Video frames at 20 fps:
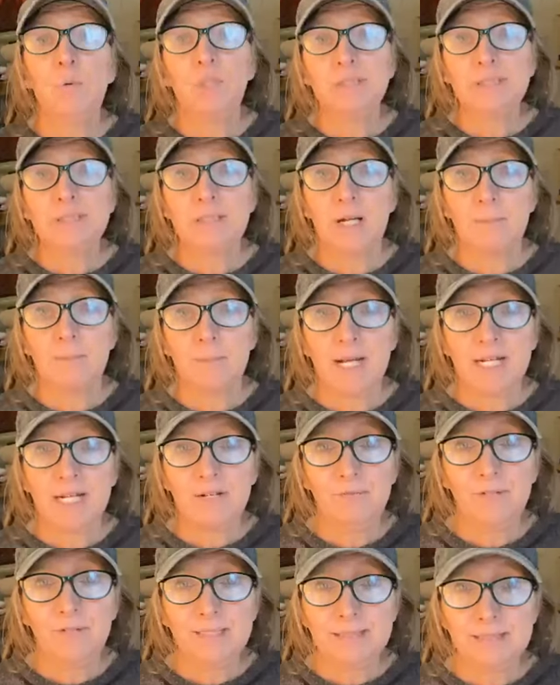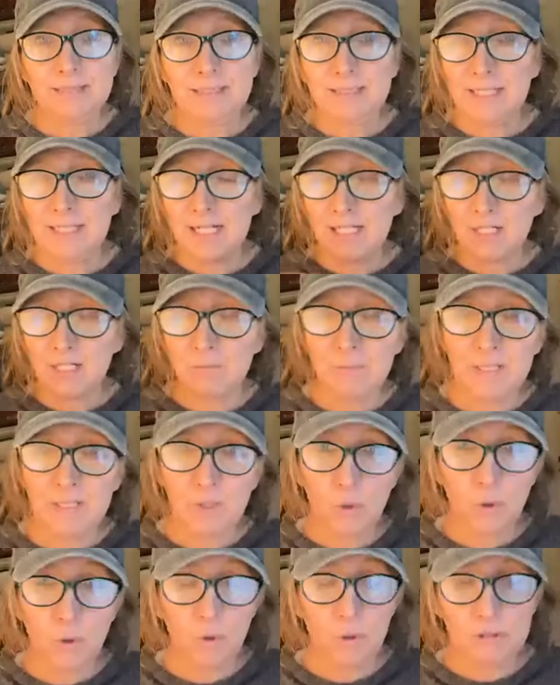will start manifesting. That can be
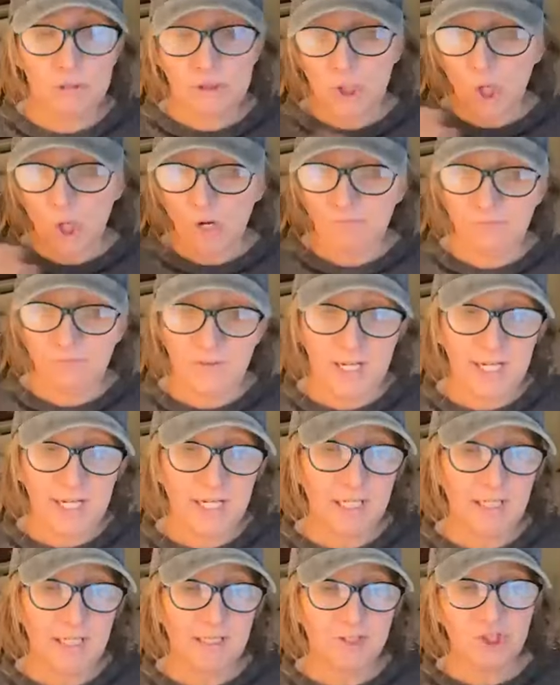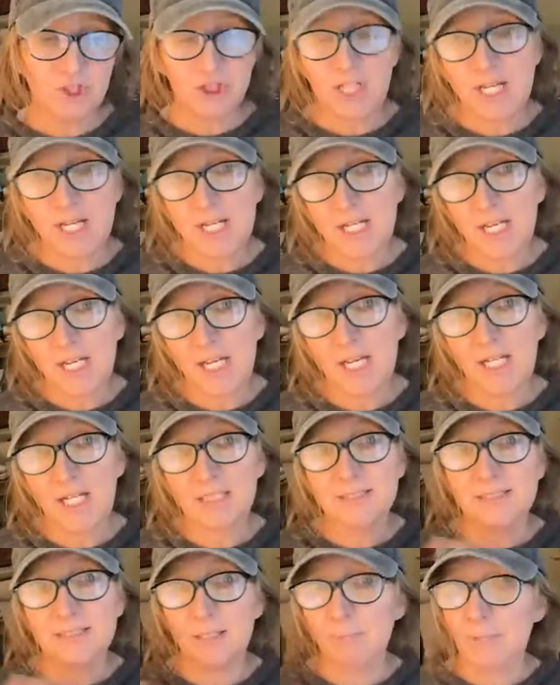called coughing,
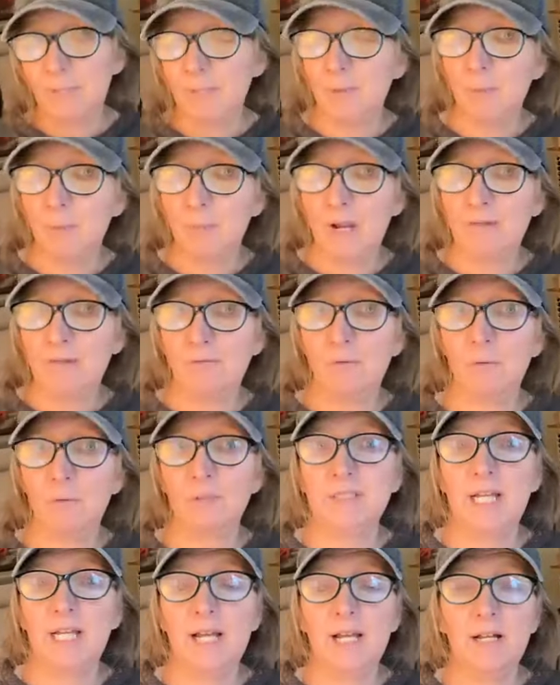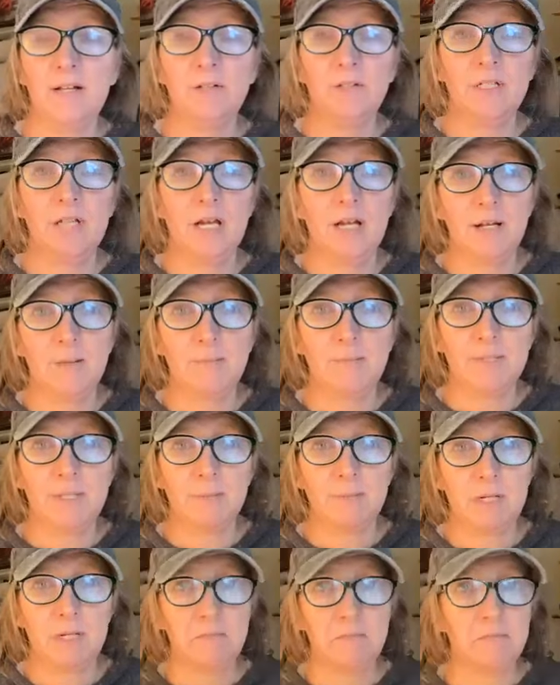shaking. Some people might fall down.
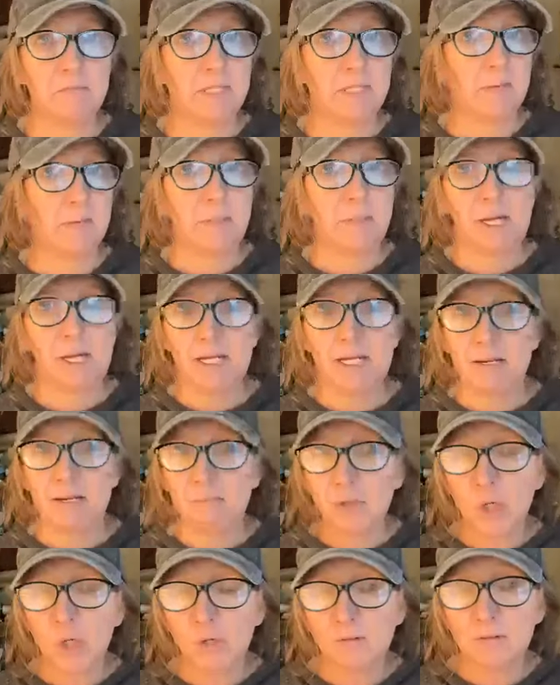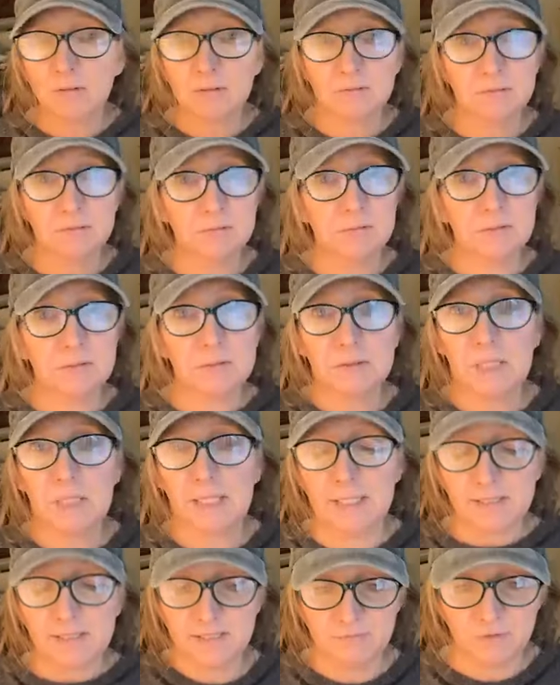Sometimes they might get
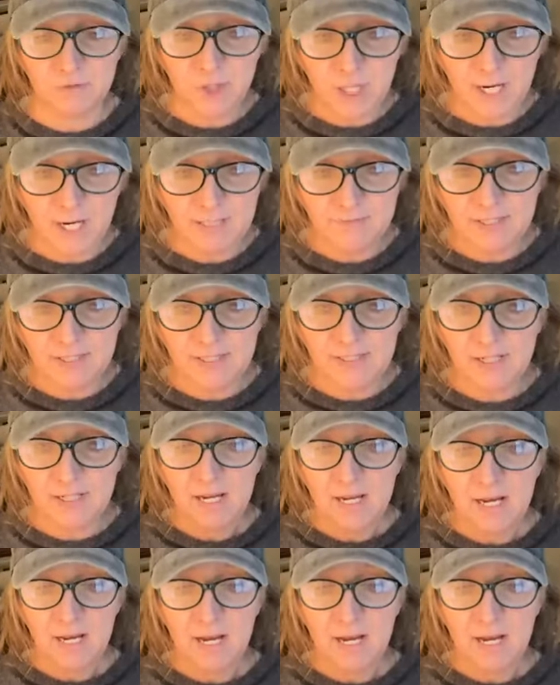tightness of chest.